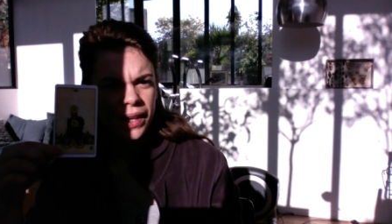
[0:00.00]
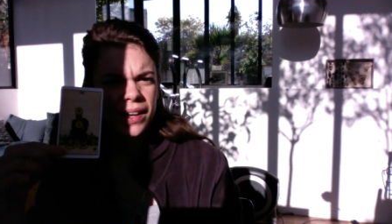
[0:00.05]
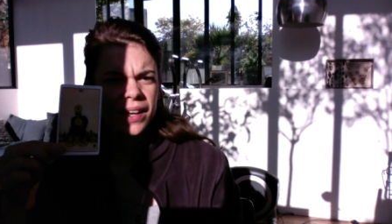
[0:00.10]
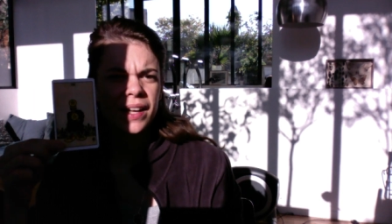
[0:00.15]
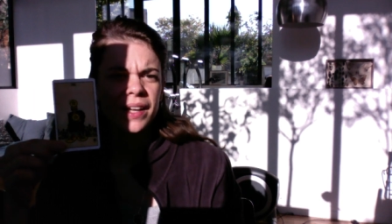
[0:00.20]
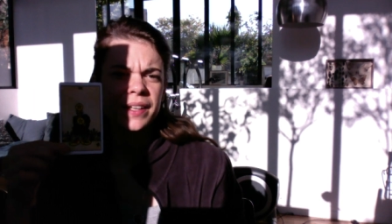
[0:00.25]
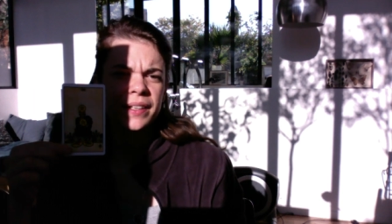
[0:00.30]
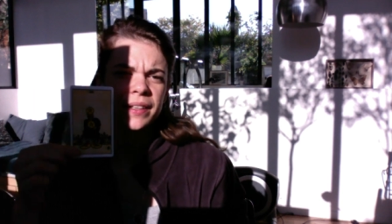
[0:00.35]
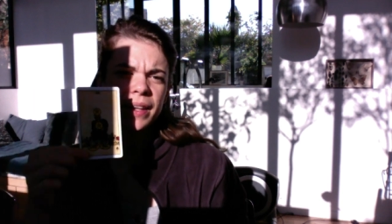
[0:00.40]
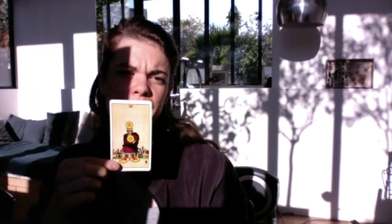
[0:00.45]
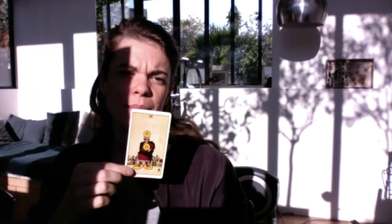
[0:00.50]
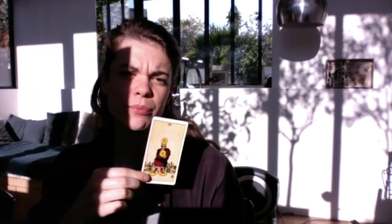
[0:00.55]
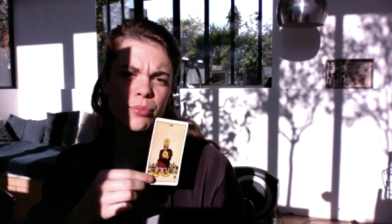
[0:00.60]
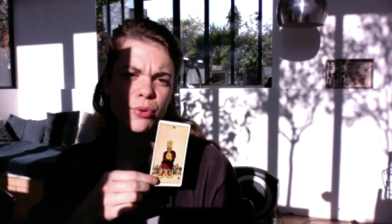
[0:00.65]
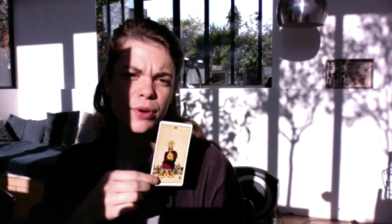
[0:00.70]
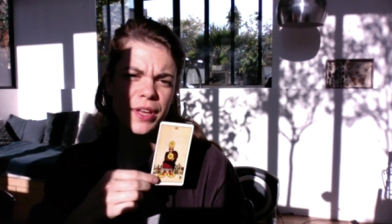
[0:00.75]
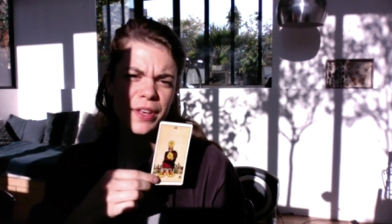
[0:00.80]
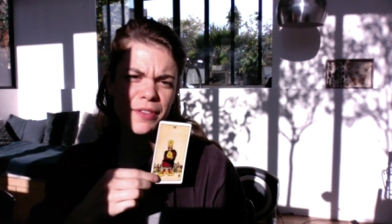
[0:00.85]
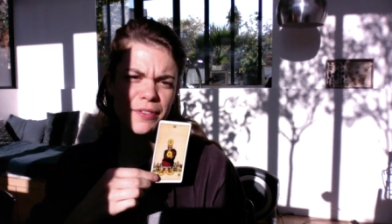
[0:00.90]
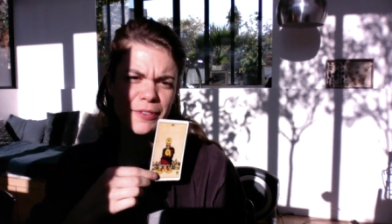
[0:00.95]
letting them
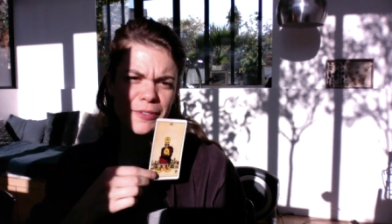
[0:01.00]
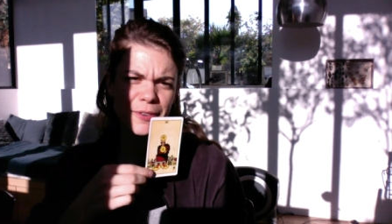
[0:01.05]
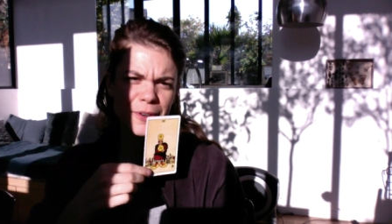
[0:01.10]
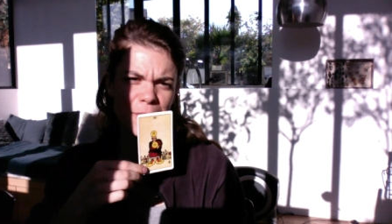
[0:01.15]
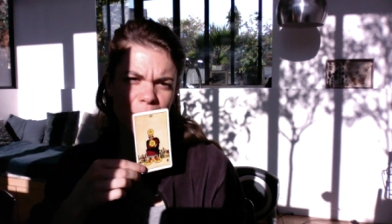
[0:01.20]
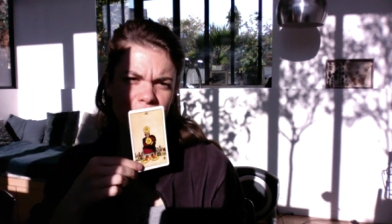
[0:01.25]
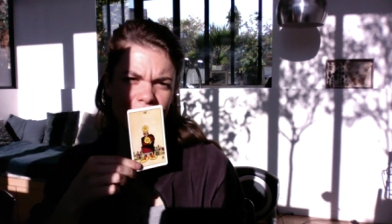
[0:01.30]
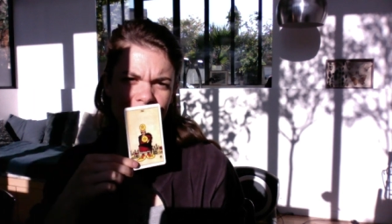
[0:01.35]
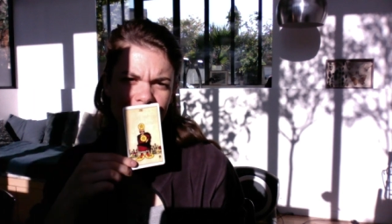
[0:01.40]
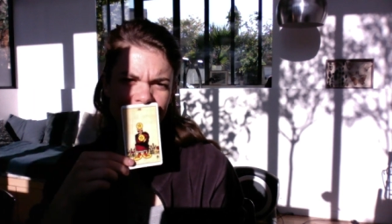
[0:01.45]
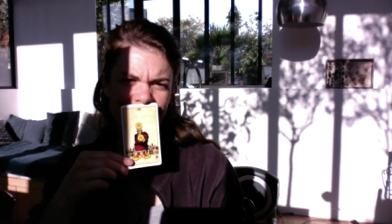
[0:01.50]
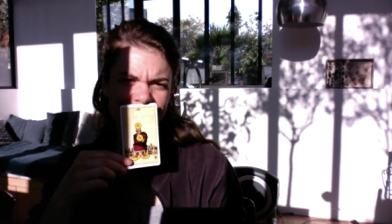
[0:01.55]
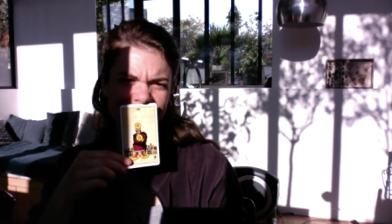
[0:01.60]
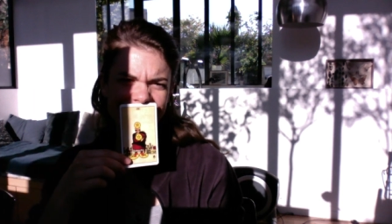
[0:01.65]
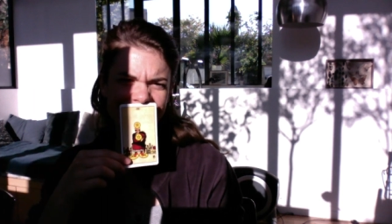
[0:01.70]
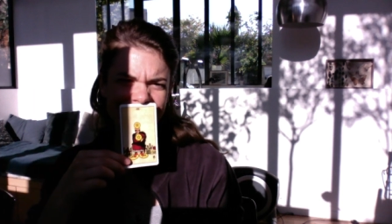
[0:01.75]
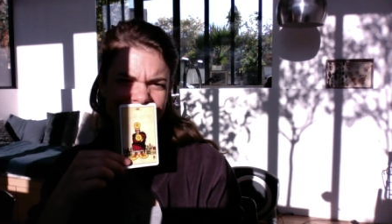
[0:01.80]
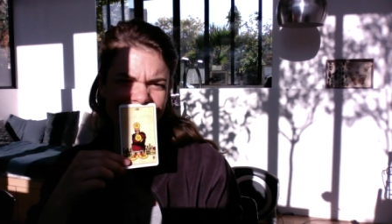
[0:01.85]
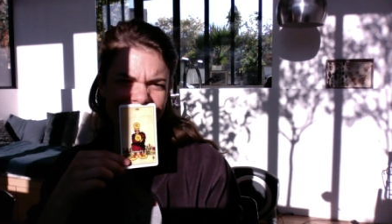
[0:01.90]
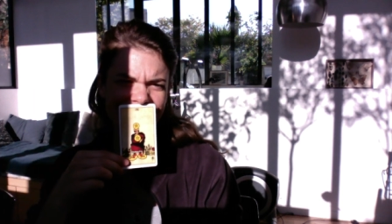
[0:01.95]
breathe for a minute,
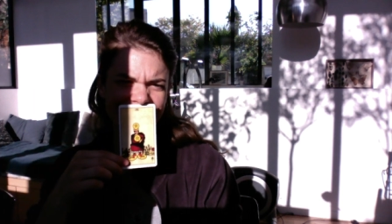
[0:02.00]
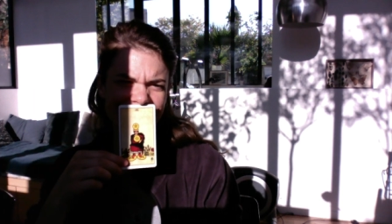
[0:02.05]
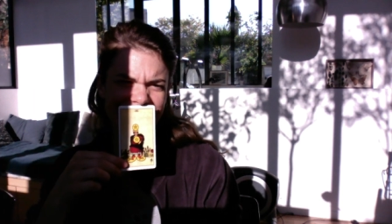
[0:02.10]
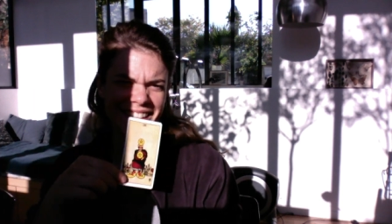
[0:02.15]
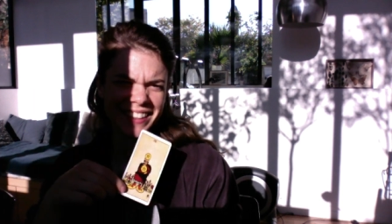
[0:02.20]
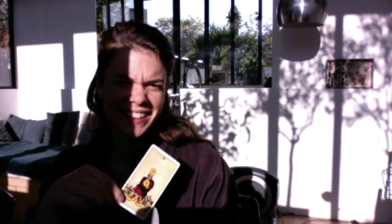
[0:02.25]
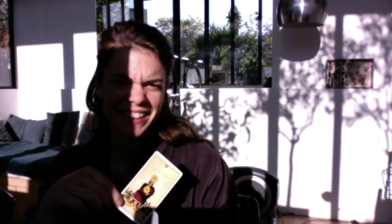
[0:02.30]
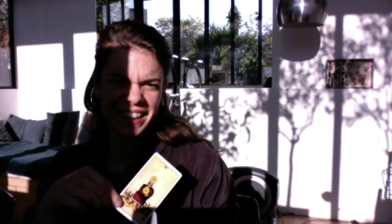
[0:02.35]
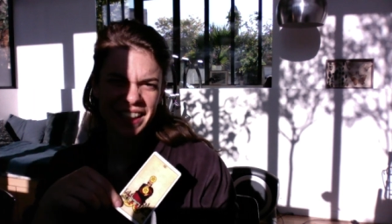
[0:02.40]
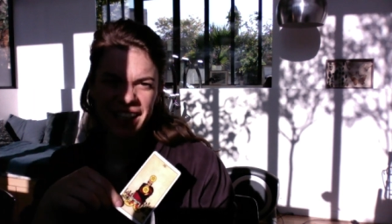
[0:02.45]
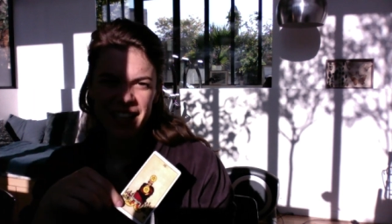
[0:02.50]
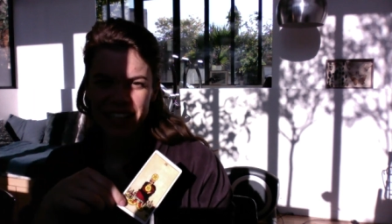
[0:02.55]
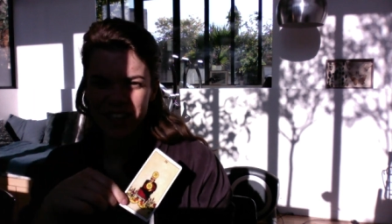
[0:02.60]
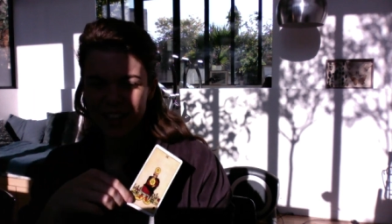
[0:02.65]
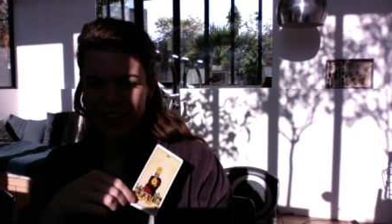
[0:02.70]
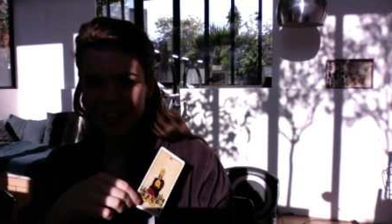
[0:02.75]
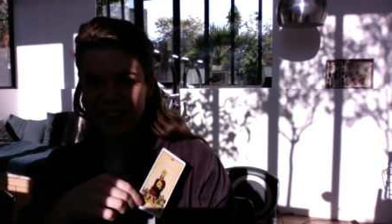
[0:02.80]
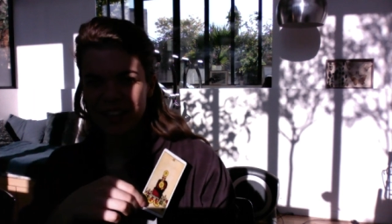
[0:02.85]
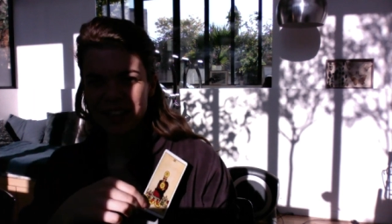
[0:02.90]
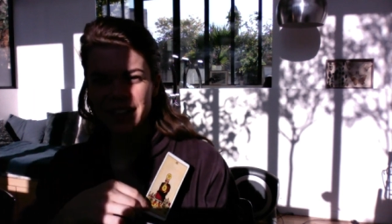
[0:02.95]

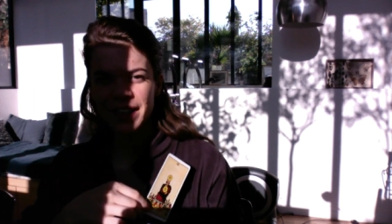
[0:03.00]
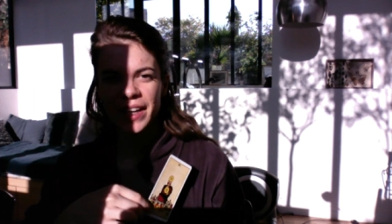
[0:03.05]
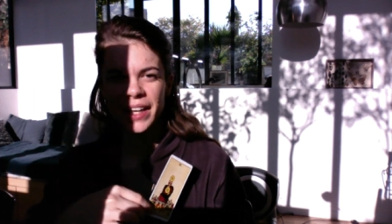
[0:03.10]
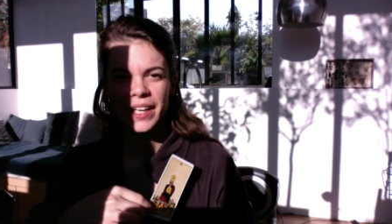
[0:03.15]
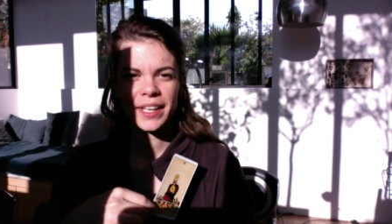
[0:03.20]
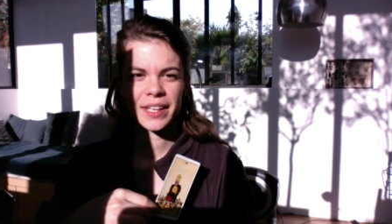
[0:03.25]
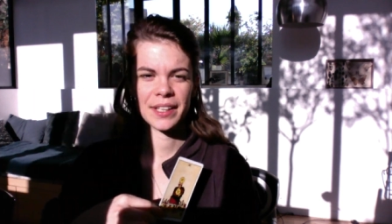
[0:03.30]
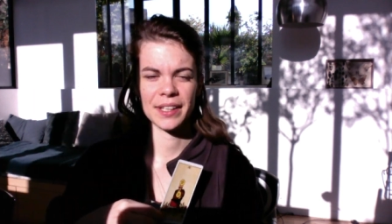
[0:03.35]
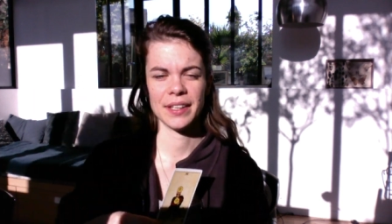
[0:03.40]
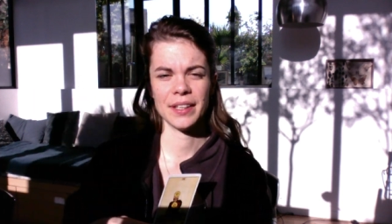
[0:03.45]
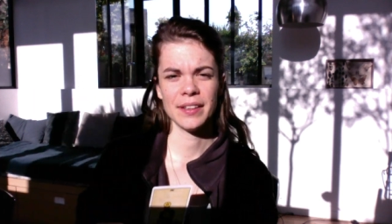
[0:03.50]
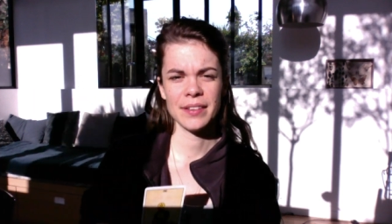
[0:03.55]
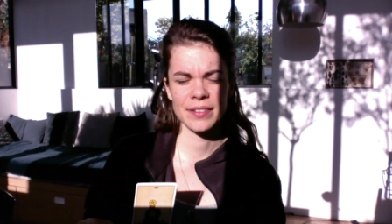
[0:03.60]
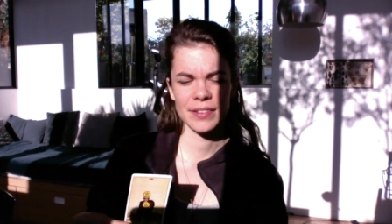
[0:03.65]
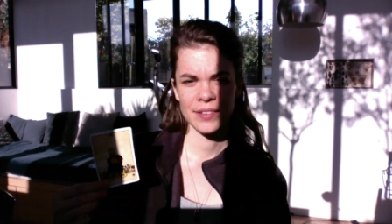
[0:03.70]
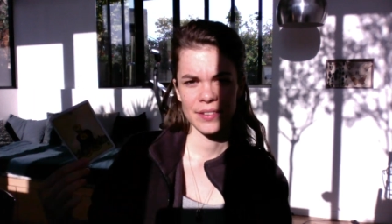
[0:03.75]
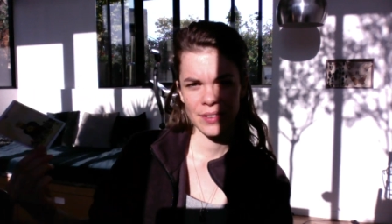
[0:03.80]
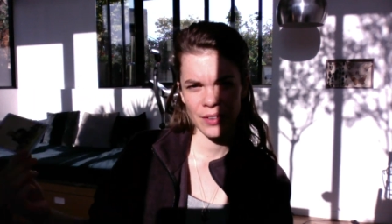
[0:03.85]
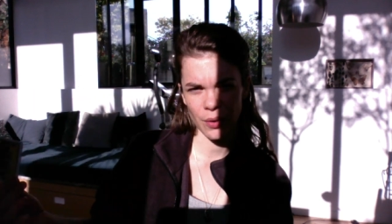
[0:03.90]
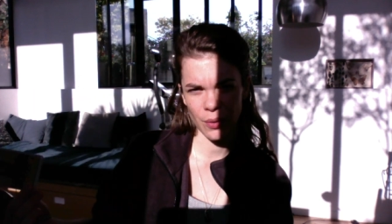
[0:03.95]
letting it